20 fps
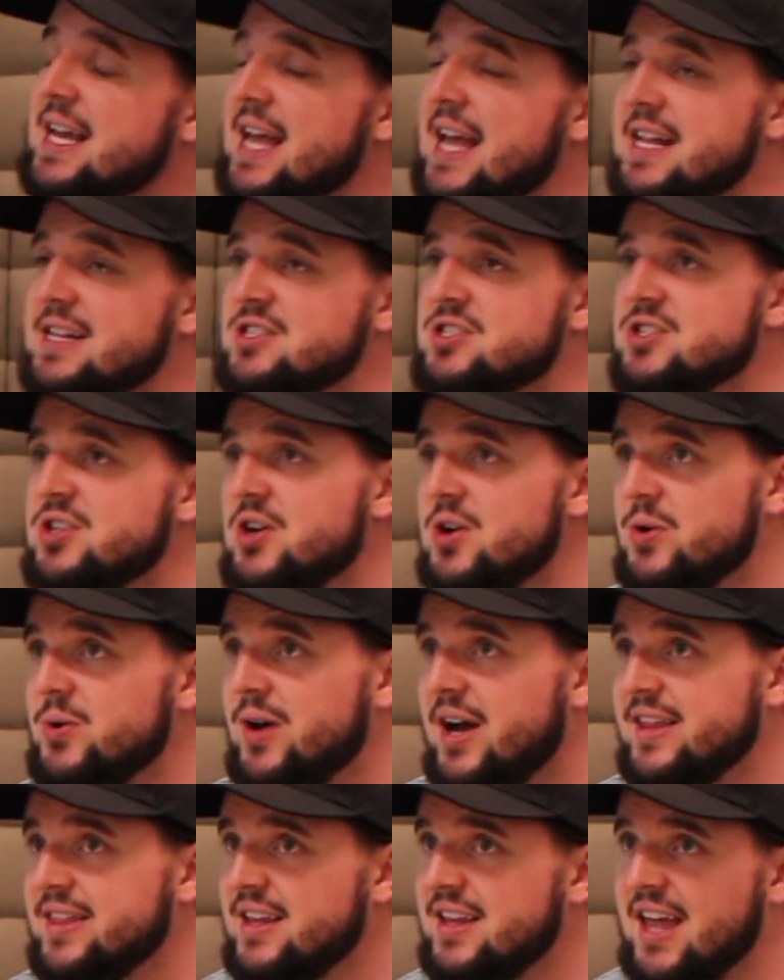And so I
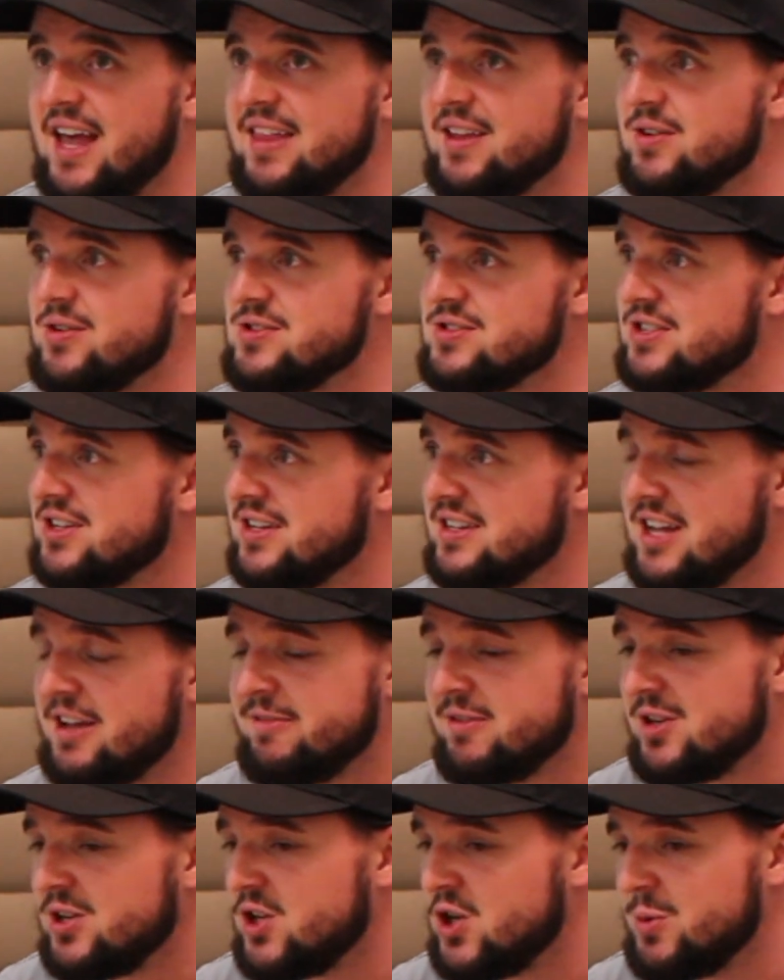think, yeah, there was definitely
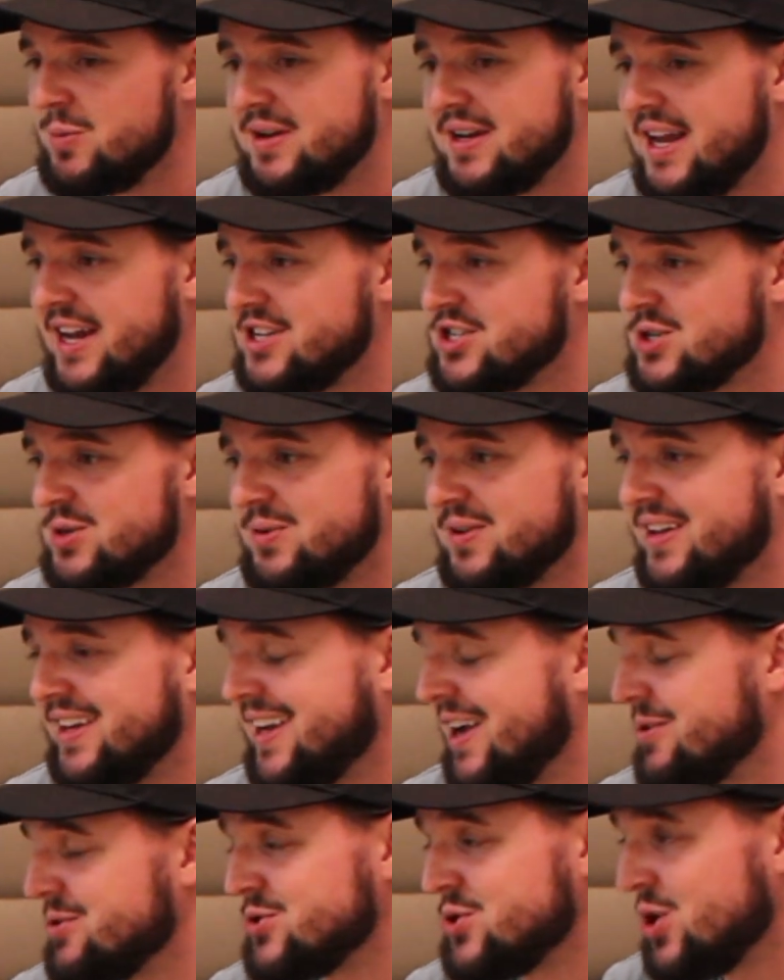human nature where like I
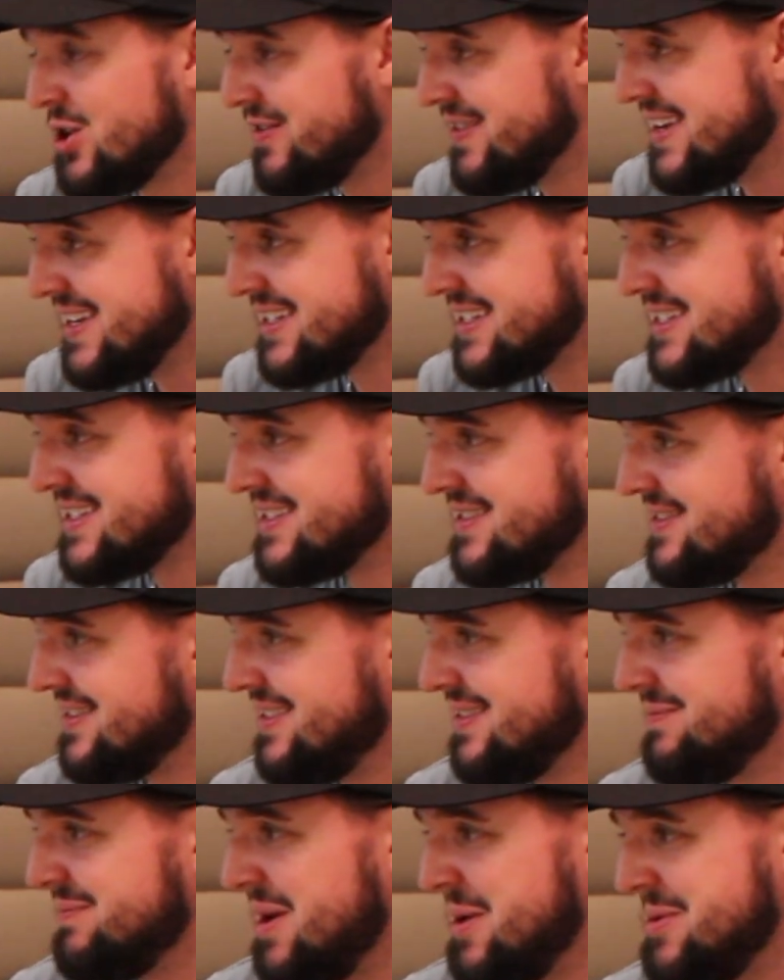was nervous,
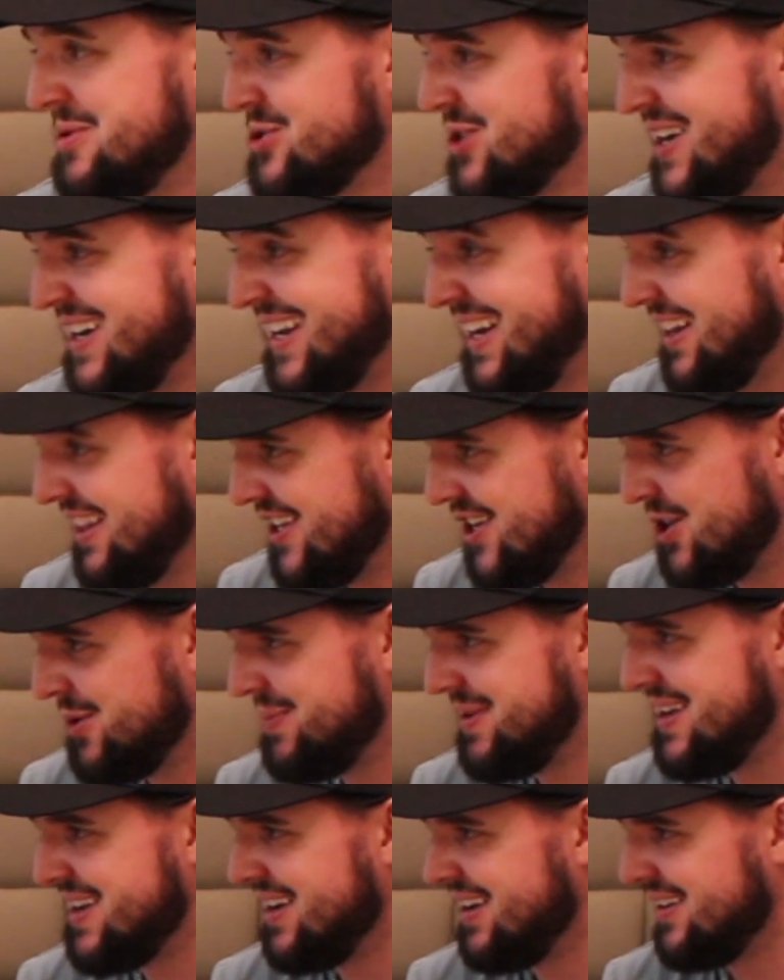maybe dreading it a little bit,